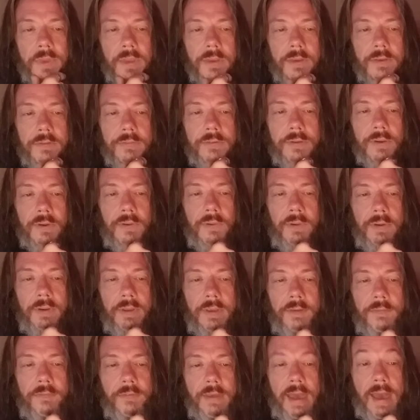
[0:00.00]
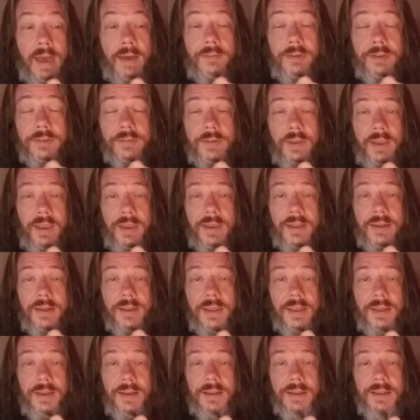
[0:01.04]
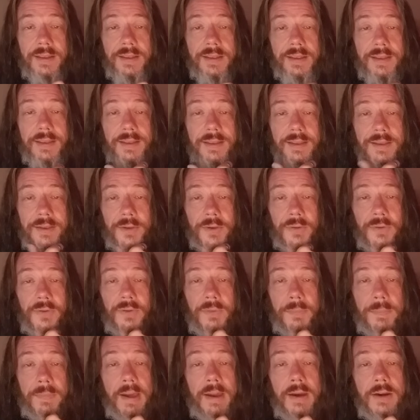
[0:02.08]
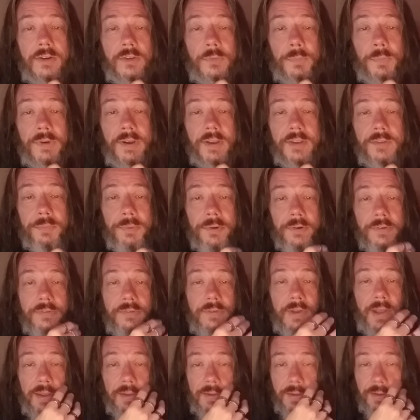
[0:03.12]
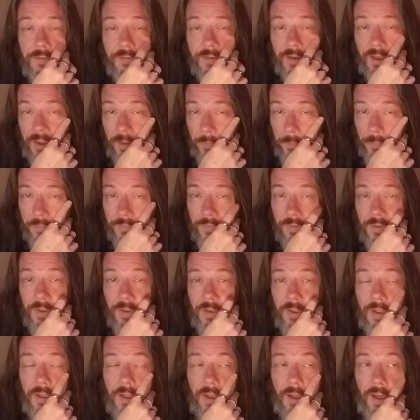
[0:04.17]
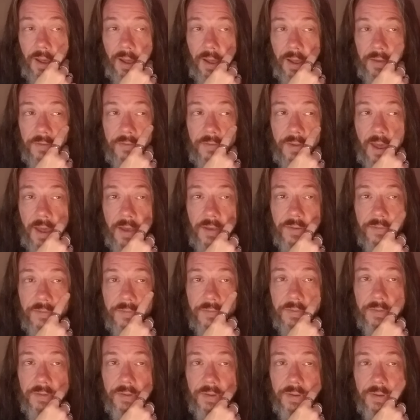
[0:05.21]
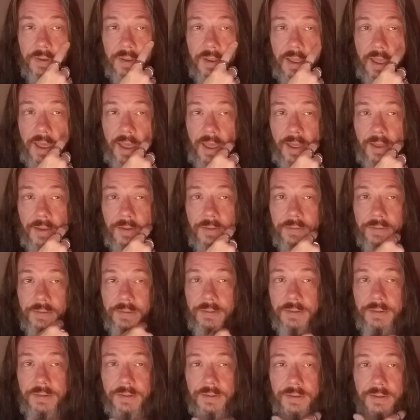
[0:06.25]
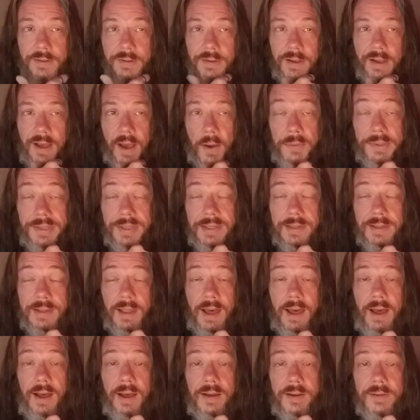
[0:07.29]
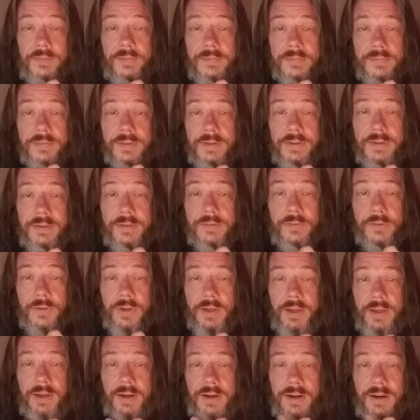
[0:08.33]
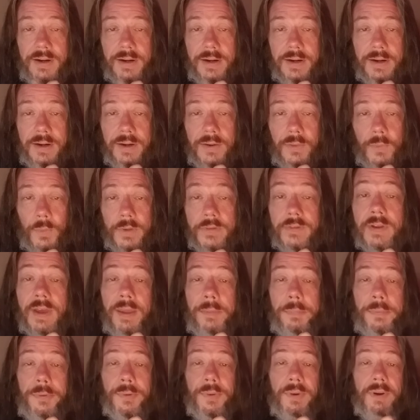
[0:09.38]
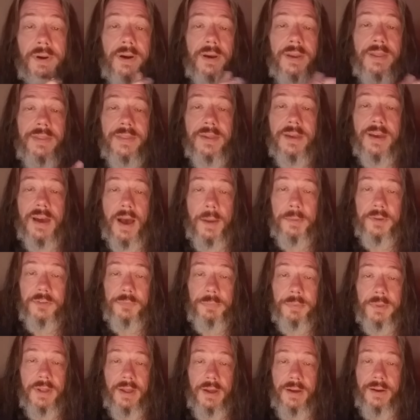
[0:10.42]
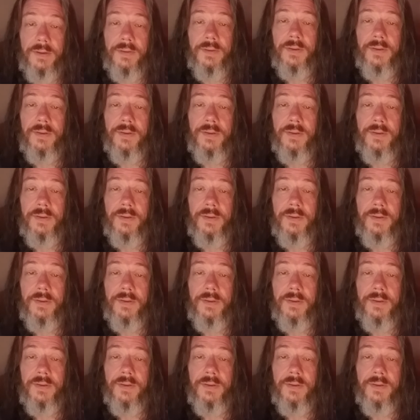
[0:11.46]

So if you haven't taken it, Google Myers-Briggs personality type test. And I would love to hear what type you are in the comments below.